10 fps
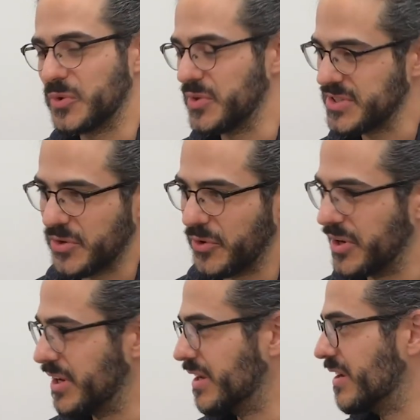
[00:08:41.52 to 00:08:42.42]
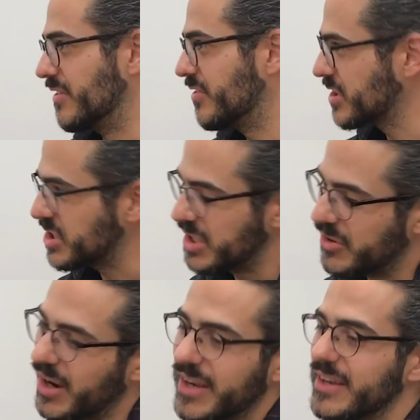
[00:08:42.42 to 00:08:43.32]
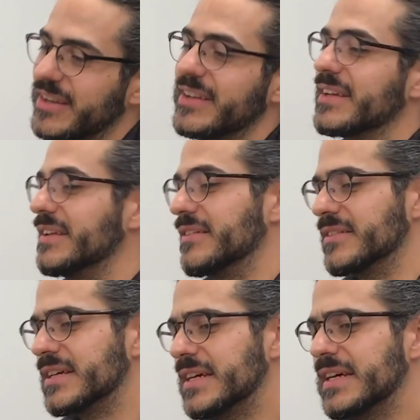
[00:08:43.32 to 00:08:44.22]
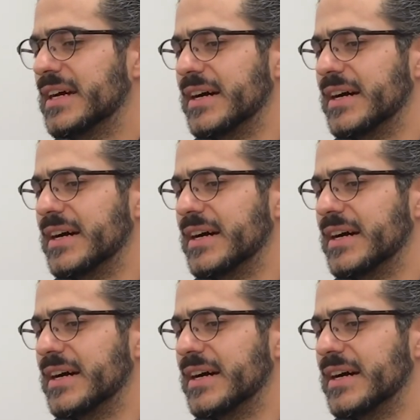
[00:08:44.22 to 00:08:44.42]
short story fiction writing, and